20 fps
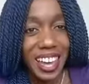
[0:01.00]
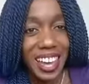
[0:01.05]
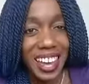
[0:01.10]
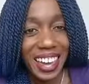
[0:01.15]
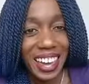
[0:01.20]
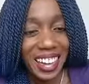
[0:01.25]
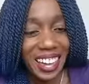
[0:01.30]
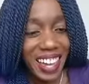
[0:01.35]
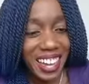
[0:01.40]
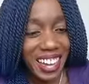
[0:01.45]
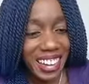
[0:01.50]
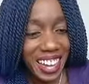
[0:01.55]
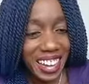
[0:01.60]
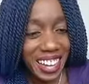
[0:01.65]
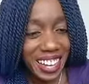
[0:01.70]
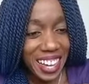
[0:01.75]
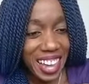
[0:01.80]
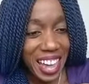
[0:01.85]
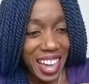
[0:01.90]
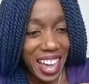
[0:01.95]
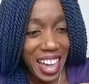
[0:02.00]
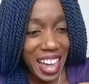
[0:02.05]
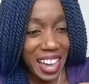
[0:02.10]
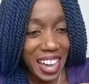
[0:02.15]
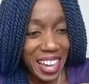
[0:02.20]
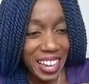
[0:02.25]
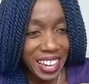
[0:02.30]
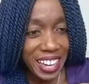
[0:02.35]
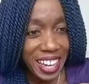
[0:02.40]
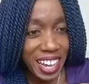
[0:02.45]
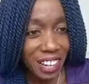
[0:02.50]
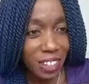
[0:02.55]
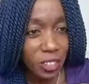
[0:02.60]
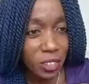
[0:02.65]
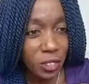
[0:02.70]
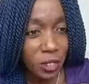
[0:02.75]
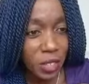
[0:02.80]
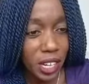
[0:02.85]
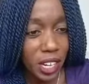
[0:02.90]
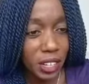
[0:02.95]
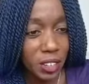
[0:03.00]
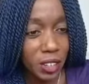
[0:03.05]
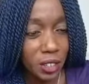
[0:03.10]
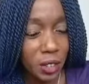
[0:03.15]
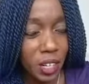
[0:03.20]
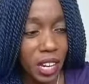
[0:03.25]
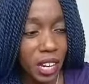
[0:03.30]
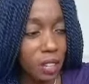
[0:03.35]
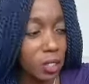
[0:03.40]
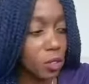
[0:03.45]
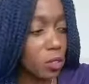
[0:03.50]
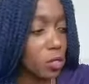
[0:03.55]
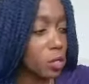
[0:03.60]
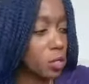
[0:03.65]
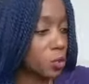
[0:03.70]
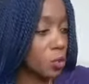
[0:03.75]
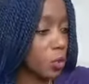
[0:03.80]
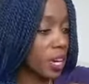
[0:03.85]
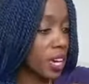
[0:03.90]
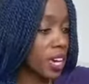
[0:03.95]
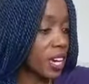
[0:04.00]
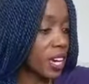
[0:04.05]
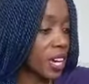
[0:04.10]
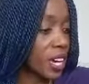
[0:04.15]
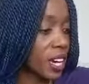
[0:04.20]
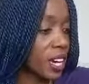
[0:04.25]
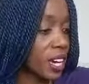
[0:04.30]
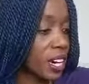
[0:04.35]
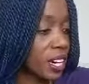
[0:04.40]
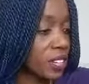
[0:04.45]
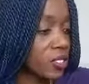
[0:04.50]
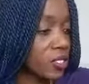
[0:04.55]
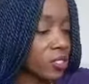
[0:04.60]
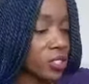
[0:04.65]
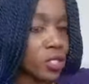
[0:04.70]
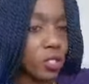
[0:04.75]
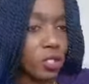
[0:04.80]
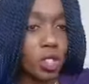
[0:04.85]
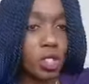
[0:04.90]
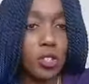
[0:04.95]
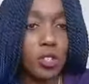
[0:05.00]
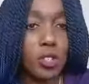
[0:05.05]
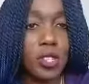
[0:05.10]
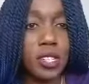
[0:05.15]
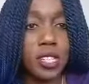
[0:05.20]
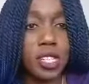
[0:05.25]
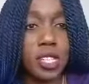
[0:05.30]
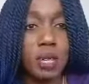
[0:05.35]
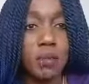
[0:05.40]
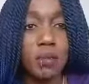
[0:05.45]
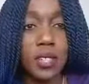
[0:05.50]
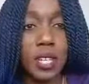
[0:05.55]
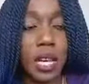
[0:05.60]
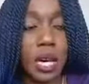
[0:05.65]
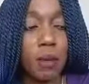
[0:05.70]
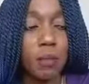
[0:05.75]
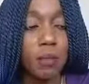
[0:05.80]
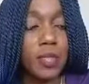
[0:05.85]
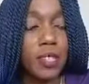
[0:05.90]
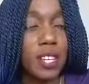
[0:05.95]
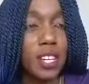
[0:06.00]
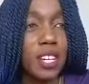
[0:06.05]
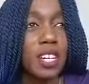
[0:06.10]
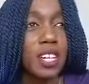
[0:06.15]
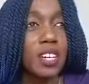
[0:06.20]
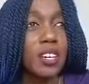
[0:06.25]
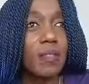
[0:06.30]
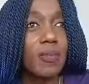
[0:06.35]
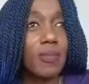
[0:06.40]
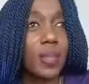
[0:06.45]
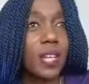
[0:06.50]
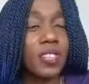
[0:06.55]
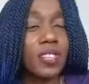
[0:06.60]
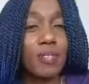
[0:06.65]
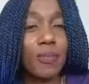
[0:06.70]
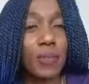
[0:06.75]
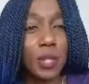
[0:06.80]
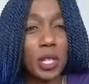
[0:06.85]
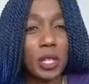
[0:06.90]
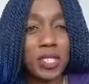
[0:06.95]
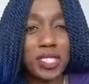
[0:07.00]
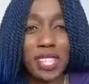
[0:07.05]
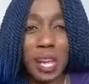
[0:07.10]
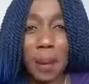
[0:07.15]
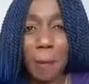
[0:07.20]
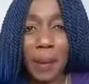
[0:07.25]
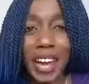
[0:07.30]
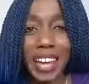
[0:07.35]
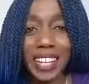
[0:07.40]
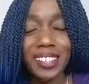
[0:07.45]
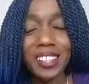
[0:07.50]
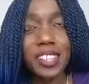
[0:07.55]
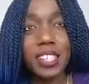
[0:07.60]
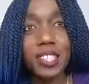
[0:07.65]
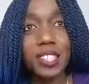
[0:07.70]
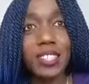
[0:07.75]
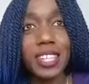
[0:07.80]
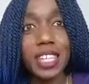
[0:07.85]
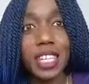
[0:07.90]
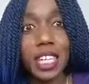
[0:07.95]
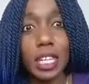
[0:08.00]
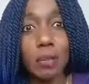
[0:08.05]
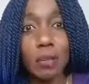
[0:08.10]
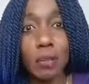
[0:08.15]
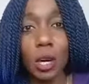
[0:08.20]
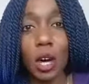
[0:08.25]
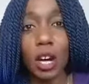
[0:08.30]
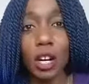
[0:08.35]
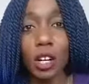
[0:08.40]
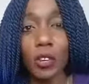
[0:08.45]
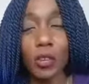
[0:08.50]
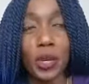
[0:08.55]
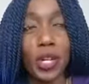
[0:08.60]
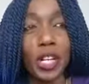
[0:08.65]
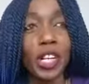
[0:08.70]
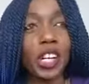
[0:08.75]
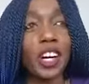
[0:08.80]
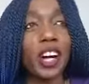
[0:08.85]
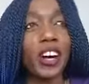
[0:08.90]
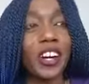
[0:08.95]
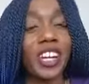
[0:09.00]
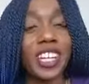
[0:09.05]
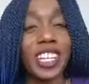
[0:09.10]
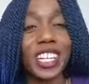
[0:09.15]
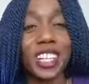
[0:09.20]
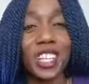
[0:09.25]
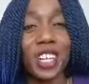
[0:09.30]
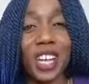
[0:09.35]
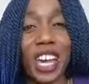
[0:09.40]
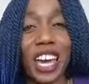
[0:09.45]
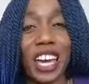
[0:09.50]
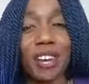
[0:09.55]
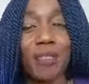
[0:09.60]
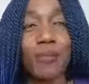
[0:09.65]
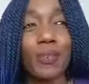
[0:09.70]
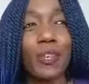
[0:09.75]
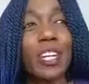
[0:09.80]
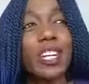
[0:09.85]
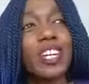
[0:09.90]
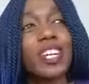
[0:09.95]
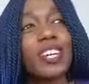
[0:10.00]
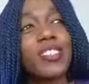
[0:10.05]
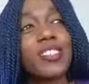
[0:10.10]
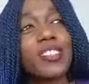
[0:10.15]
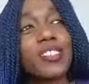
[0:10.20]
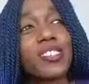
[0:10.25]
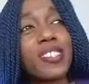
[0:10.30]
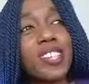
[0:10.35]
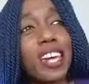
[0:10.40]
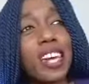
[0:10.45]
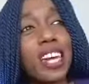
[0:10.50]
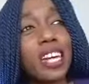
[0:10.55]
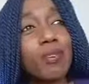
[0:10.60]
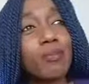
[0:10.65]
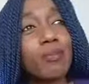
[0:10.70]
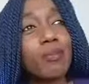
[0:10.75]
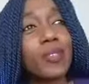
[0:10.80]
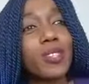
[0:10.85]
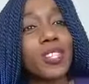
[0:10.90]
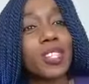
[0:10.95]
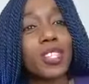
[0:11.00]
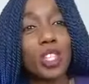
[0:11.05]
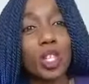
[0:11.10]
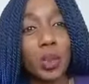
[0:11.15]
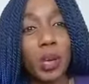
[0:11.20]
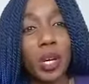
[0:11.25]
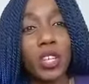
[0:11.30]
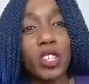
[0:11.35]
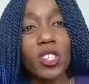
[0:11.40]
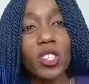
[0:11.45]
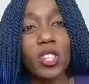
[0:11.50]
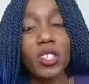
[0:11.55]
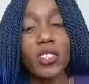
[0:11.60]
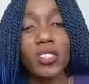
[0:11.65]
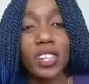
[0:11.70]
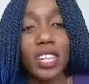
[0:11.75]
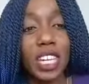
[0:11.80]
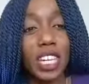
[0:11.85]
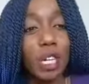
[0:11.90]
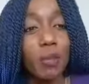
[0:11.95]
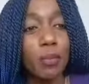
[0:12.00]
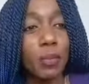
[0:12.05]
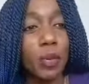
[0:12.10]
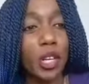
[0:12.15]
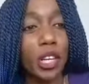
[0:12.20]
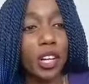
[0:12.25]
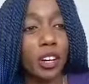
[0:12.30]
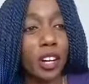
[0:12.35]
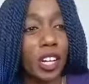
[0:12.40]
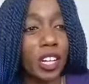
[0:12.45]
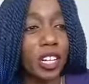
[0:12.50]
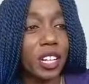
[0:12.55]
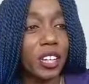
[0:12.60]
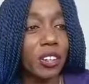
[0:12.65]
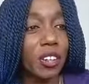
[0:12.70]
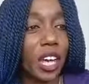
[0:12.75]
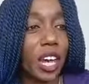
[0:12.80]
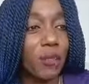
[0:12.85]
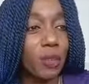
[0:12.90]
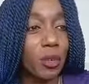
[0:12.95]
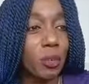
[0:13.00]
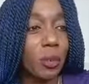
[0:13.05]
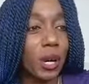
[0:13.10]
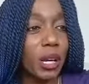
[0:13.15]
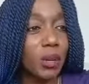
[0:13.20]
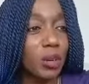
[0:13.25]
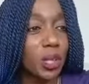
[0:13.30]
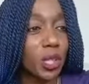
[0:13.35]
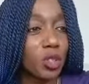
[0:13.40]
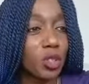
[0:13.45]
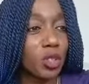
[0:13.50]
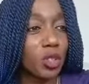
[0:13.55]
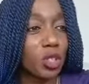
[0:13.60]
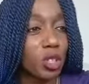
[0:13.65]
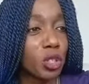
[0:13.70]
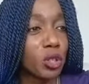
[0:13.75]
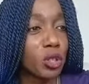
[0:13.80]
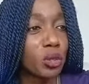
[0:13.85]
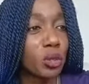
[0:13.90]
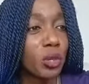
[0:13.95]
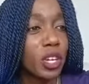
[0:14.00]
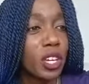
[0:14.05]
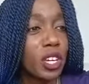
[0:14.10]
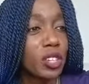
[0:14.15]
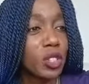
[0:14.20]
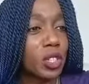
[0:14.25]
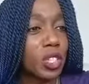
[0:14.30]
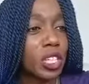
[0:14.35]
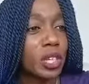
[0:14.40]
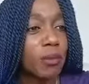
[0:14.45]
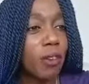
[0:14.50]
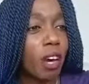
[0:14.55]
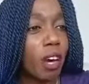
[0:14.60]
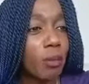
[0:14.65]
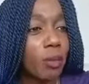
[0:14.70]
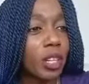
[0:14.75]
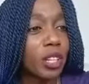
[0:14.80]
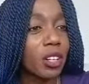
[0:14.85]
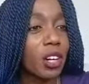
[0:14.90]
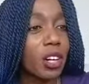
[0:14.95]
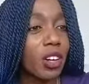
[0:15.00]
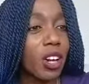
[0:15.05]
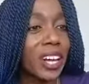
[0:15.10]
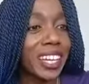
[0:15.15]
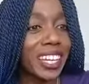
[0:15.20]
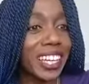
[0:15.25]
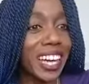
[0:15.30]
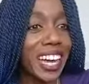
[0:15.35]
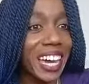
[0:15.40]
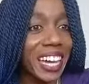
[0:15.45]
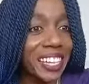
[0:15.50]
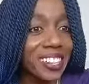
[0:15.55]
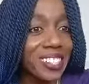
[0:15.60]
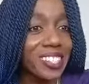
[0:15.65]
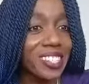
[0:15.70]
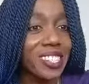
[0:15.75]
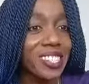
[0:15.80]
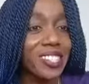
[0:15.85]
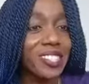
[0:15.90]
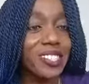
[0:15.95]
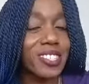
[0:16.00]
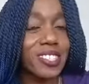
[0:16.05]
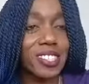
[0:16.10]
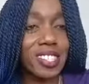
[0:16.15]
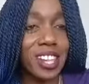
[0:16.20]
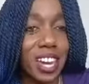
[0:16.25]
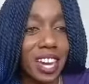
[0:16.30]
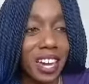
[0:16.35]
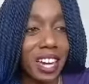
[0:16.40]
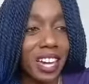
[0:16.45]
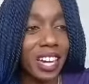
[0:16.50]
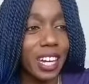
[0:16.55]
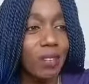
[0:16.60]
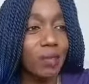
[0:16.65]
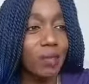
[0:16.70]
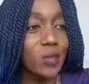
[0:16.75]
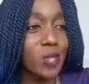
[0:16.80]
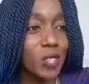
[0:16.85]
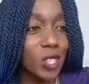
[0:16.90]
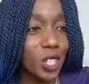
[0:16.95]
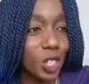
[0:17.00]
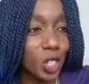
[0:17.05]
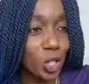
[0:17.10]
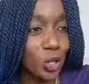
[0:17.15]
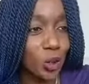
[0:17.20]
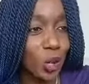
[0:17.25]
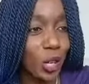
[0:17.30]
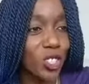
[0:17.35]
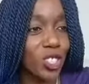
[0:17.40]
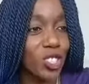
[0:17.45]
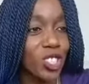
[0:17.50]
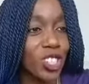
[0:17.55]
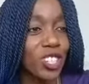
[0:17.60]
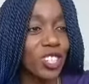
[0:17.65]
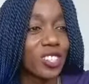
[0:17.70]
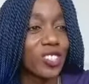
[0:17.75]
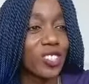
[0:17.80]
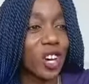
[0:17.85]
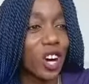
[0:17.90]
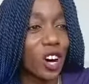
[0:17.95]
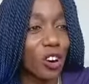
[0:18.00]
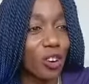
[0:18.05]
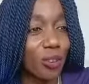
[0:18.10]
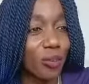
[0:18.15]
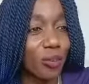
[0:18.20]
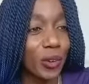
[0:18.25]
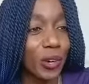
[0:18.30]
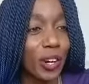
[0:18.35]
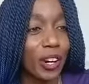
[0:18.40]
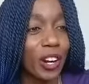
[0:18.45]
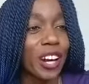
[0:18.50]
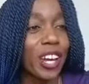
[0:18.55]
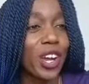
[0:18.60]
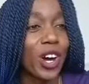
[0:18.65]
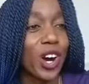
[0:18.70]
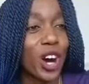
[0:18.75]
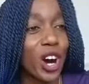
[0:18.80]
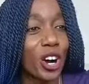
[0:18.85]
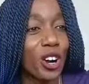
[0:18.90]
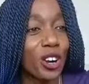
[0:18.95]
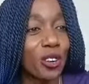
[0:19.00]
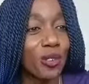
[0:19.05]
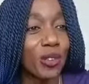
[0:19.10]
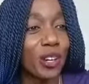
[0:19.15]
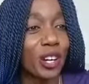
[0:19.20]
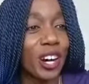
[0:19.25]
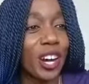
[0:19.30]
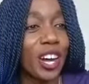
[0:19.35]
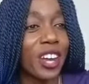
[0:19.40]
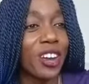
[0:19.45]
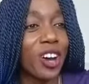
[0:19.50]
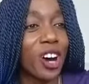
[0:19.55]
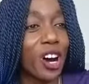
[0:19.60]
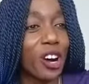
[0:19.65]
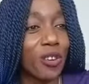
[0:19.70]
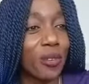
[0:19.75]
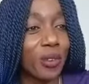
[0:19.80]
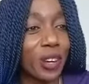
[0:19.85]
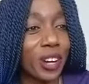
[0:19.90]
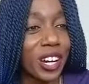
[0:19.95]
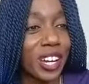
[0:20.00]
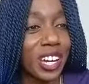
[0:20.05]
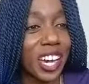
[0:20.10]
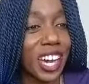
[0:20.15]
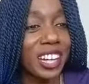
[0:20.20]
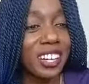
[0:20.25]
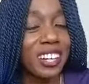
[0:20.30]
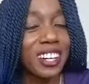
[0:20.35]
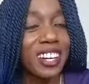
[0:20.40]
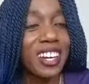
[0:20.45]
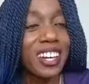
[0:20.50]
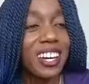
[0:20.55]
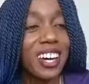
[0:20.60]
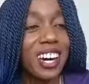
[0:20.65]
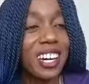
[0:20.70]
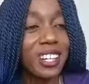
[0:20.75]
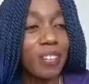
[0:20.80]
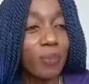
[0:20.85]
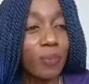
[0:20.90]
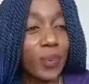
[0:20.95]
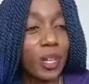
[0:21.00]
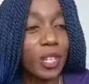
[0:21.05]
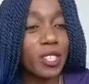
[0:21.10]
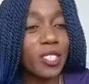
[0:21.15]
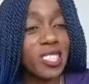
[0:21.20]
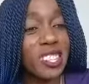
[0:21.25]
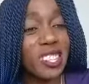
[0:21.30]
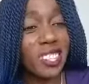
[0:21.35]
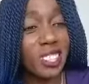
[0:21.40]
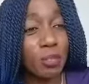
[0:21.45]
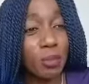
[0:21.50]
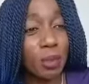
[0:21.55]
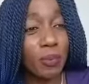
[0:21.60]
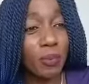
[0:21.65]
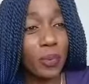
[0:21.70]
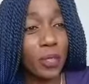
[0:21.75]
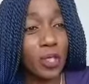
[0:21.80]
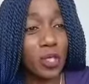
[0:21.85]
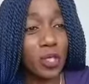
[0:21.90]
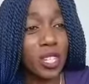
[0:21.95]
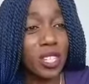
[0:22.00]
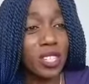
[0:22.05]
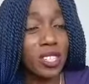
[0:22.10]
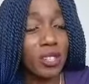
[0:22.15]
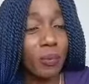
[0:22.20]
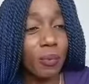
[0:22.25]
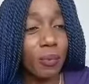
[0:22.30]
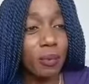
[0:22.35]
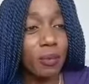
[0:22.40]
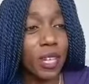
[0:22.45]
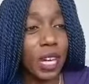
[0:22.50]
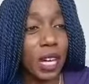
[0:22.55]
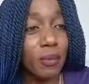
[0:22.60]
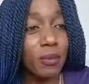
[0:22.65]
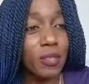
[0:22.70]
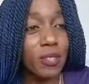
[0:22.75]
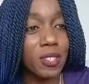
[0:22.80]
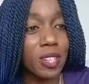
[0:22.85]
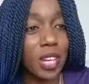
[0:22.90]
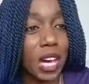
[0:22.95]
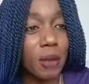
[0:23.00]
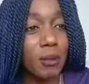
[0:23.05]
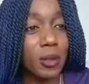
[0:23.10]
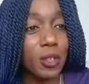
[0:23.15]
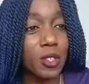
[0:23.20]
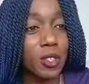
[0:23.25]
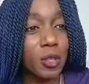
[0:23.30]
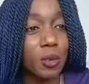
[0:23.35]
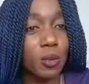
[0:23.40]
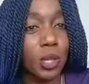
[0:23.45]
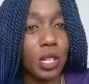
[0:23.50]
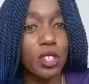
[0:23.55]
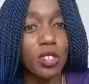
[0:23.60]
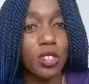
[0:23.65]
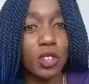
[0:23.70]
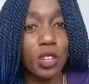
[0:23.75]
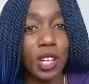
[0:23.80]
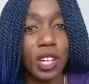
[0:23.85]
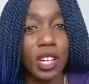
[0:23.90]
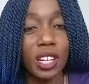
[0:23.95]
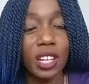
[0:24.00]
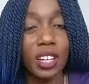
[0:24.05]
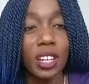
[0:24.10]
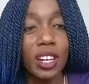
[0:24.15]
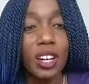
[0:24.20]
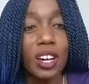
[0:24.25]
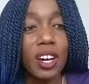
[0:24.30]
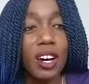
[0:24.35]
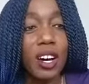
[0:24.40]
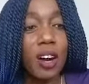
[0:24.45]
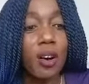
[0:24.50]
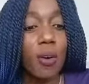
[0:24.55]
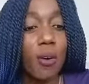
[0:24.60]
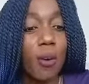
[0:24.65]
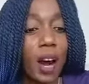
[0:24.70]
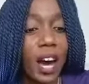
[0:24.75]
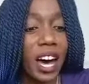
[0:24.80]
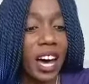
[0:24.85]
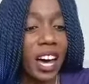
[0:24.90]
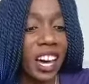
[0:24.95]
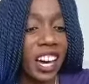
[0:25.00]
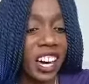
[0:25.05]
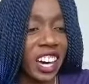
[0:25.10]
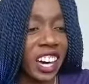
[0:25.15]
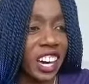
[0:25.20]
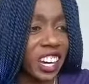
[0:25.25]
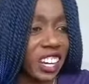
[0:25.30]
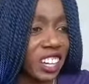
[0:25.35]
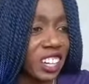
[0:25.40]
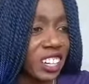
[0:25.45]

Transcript: Hey, hey, hey, hey, how you doing, how you doing, how you doing? So do you sometimes feel as if the same patterns keep reoccurring in your life? The same situations keep reoccurring in your life. No matter what you do, you keep coming against the same situations over and over and over again. And it feels a little bit frustrating from time to time because you're wondering, why?